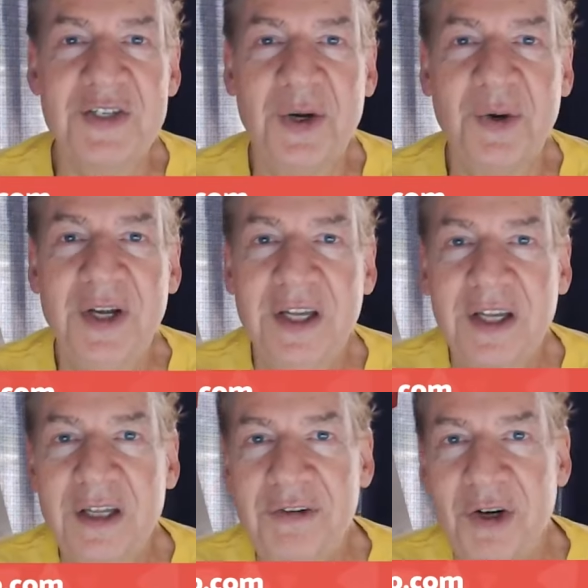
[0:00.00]
So
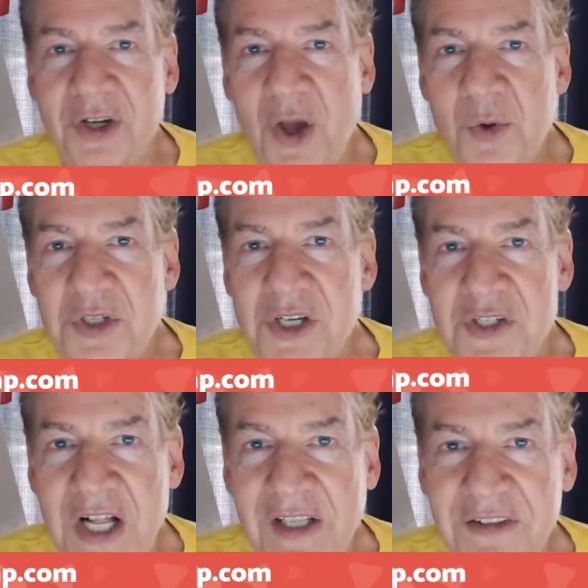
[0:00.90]
if you're a coach,
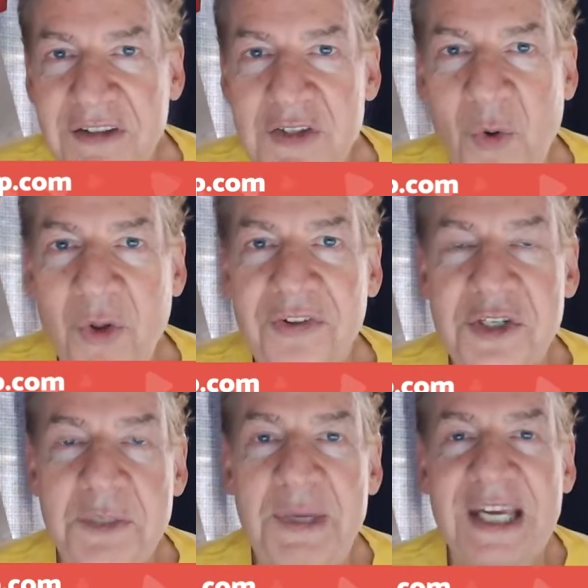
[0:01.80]
consultant,
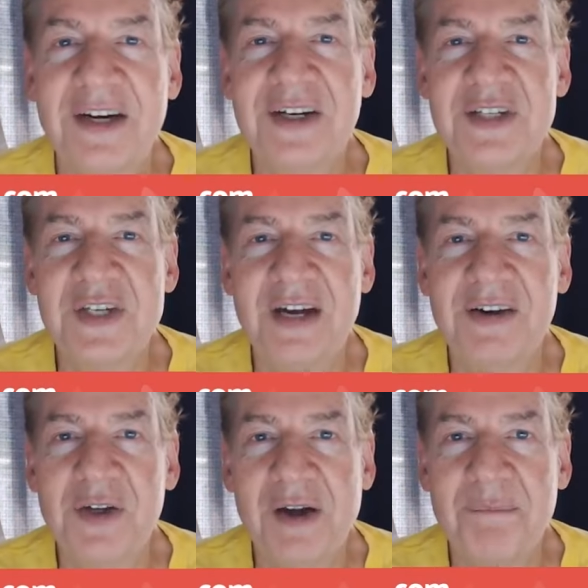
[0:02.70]
author, speaker,
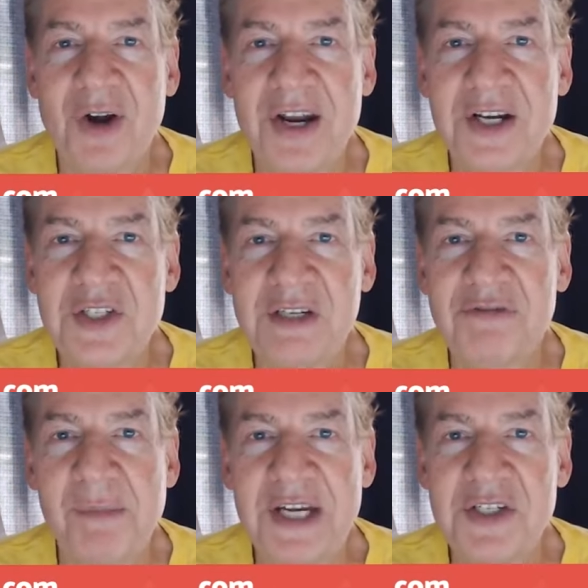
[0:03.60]
etc., you have products,
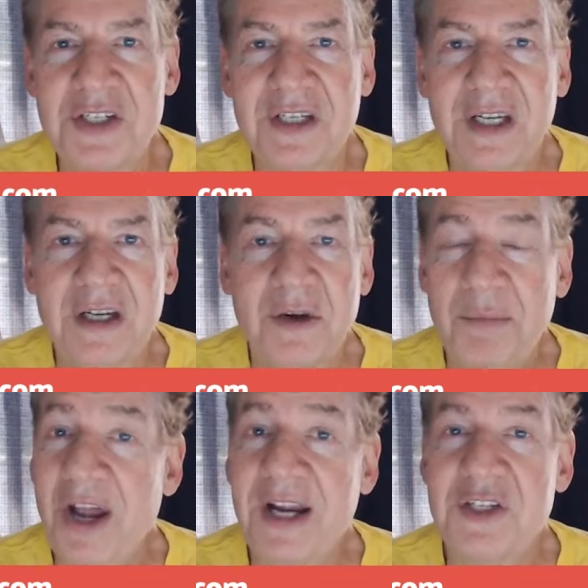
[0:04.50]
information,
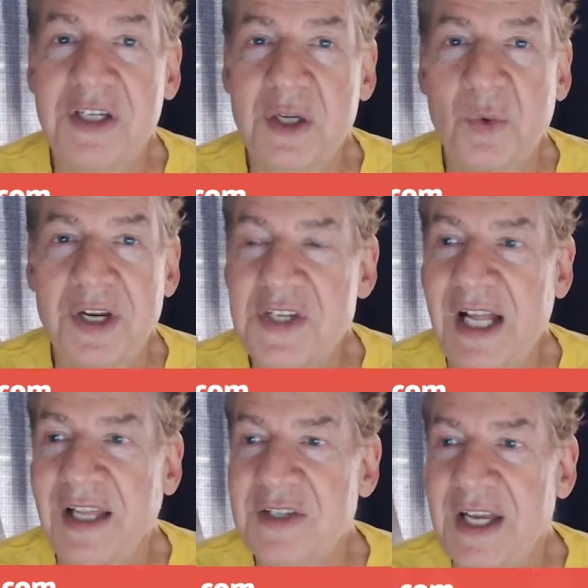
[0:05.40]
products that you want to
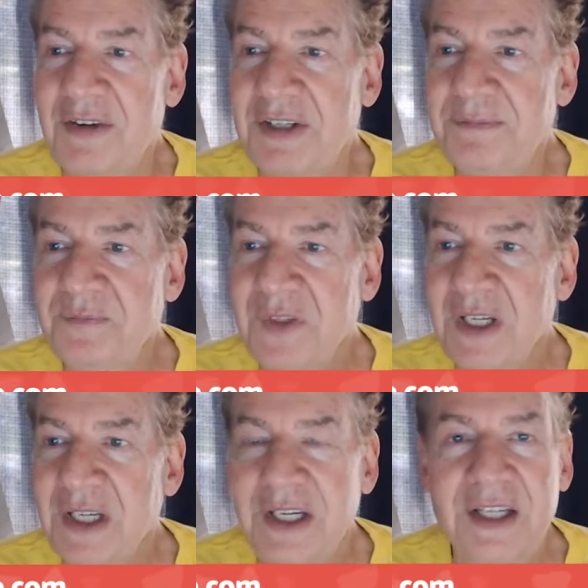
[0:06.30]
sell, etc.,
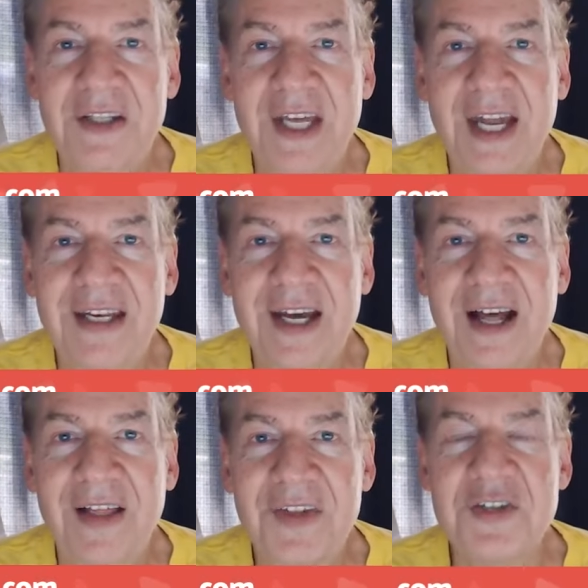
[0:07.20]
then
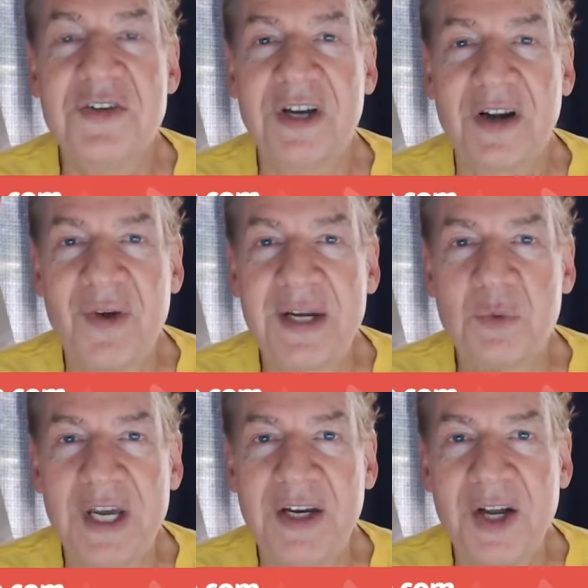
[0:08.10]
uh, this is a
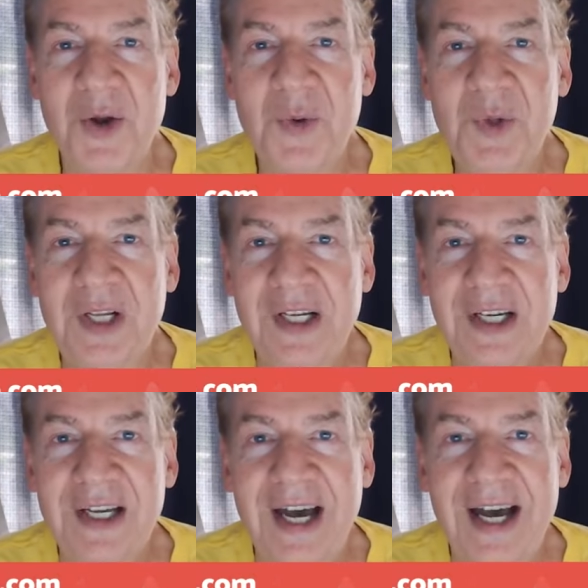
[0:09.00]
great way to go
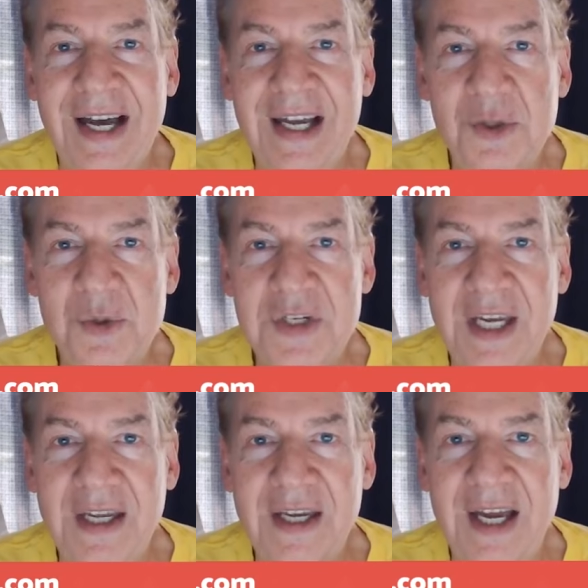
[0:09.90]
uh,
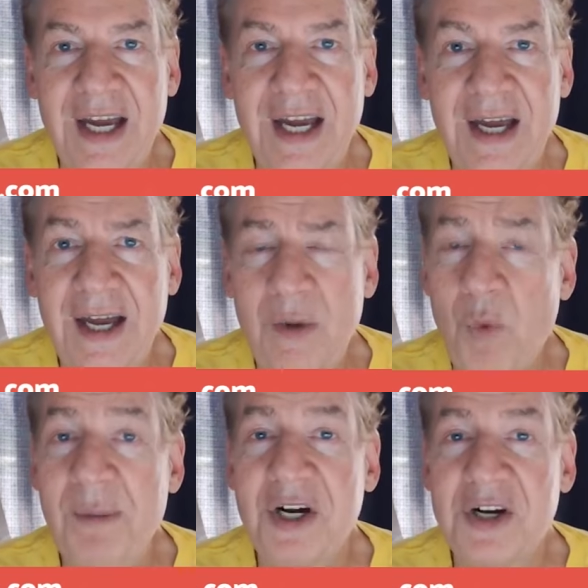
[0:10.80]
using uh, a
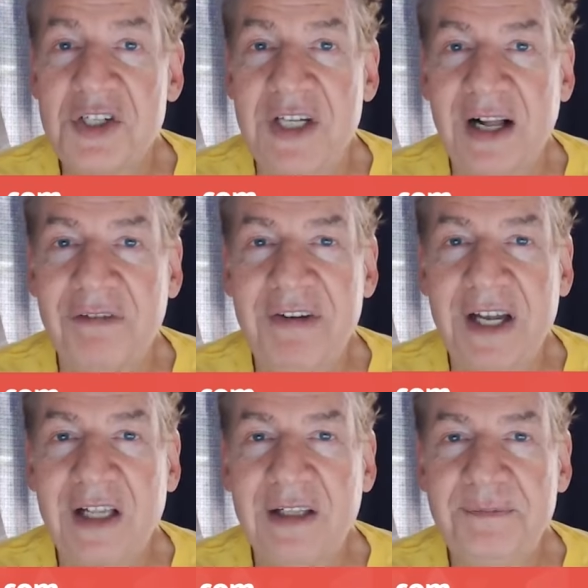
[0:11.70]
webinar style
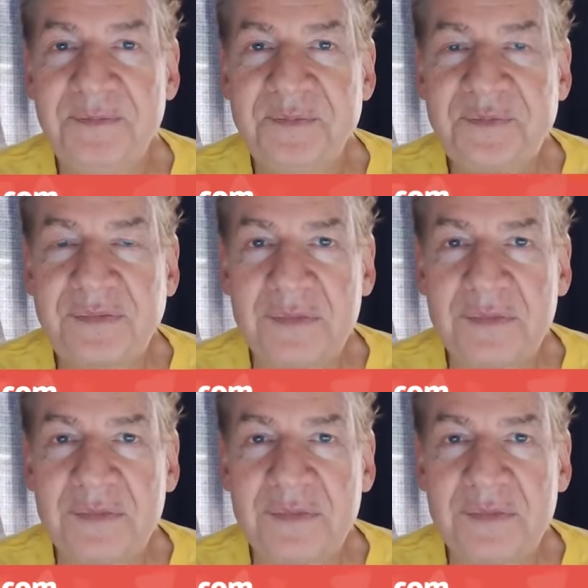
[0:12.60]
funnel